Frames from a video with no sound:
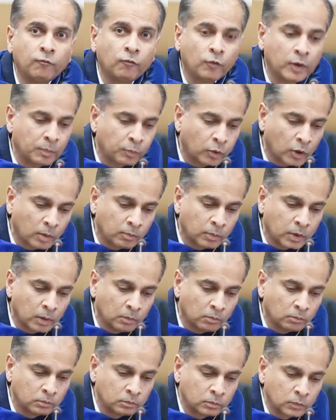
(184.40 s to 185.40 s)
every
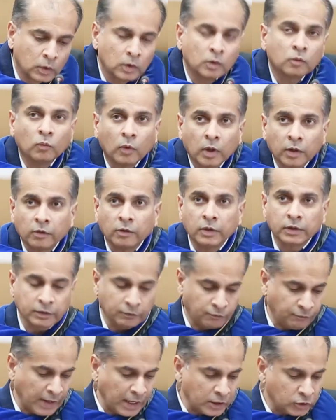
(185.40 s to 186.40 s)
problem, whether it's
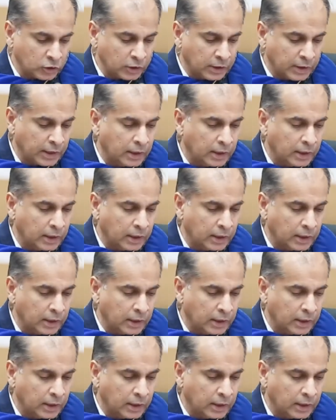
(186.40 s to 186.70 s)
a fashion